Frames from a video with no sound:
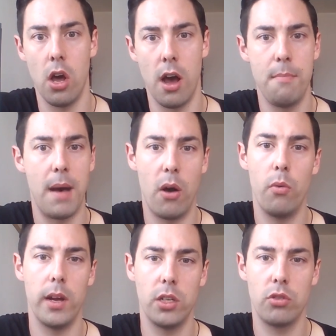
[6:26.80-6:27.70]
about
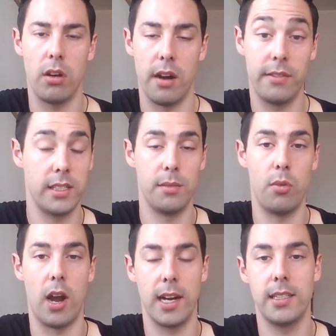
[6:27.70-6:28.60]
witchcraft as a
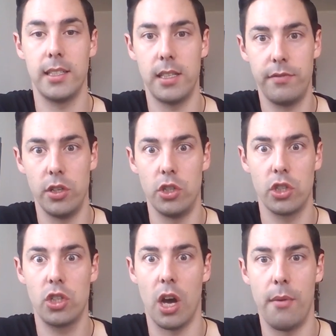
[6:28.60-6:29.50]
practice if you
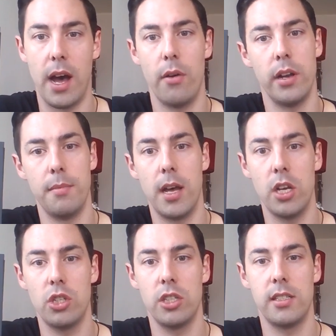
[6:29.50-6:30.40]
just go out and
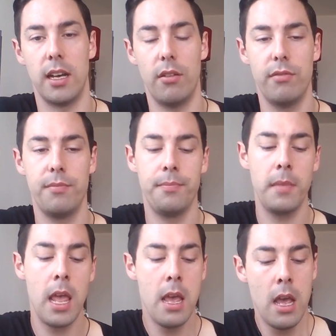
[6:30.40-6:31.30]
immerse yourself.
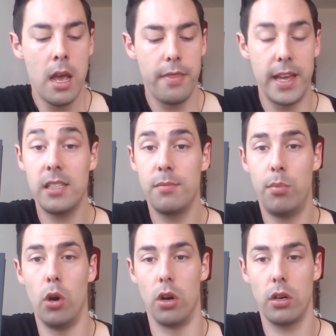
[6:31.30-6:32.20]
This
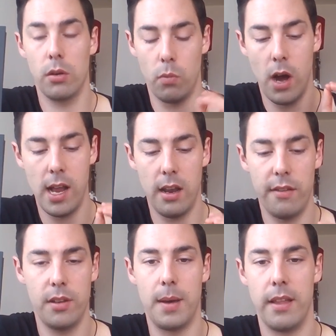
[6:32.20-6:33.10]
book, what I
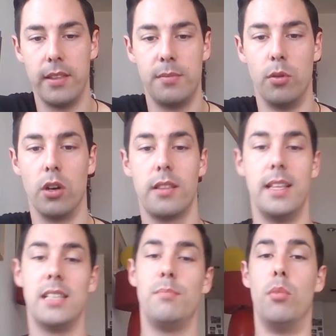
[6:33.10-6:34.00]
loved about this book
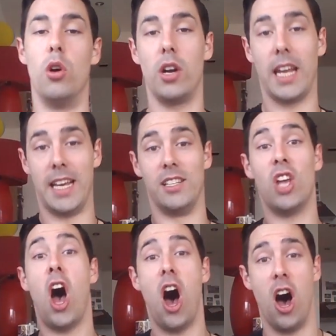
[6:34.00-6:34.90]
is
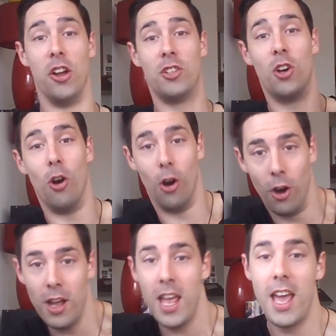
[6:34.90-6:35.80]
hardcore.
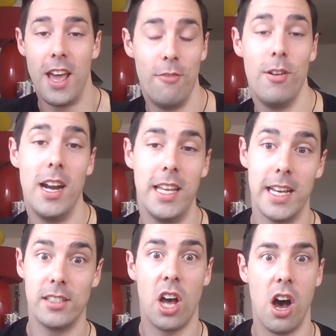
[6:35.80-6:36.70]
It really
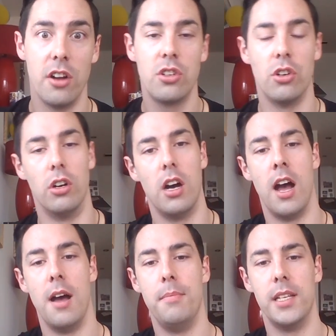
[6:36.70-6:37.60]
is hardcore,
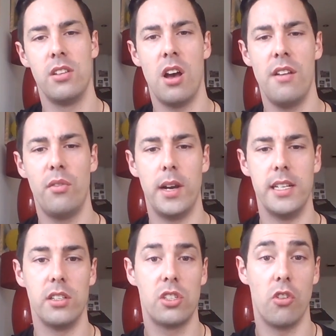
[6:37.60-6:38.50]
and there's no other way
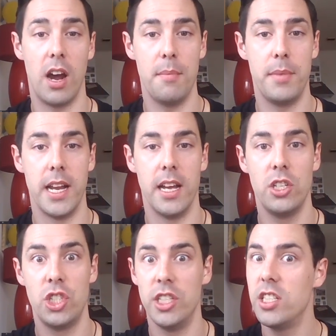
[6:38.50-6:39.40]
describing it.
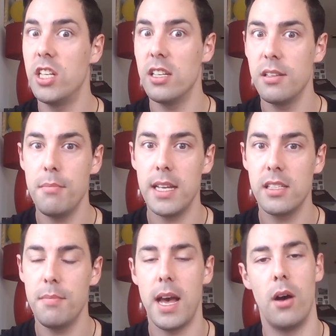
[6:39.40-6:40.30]
She doesn't mess
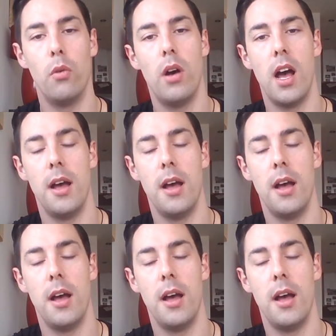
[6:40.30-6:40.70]
about.